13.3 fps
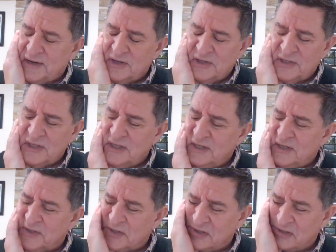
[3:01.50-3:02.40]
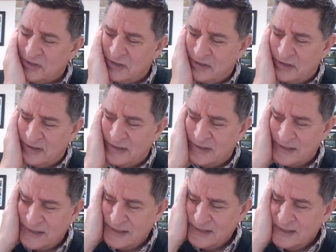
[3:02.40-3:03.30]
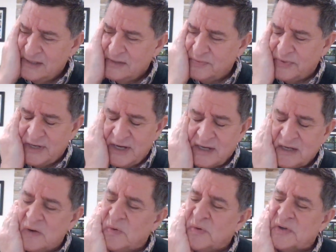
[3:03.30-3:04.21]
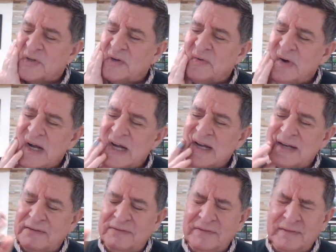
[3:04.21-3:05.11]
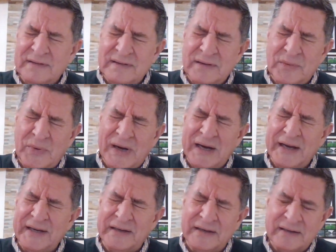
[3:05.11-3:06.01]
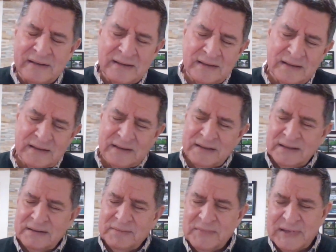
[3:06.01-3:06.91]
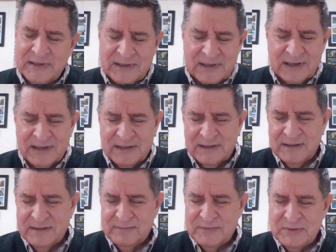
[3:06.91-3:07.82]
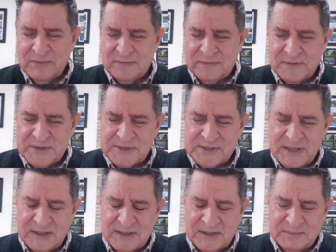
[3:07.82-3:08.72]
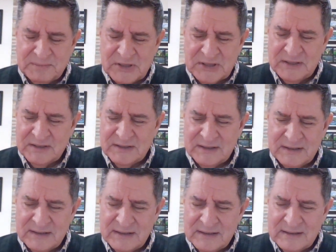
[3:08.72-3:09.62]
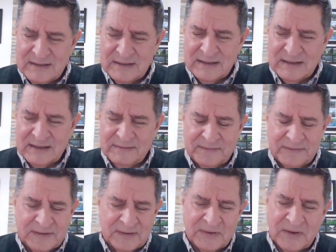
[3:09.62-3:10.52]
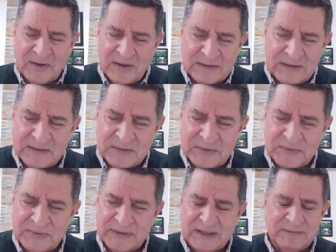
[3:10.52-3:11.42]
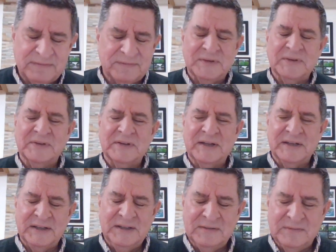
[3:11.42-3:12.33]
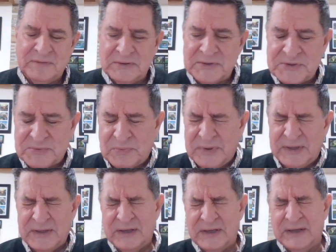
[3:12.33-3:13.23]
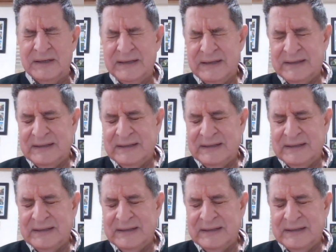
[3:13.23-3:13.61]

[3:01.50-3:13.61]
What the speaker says: like Jesus, we echo his cry, why, my God, have you forsaken me? I feel all alone. I feel that evil is winning.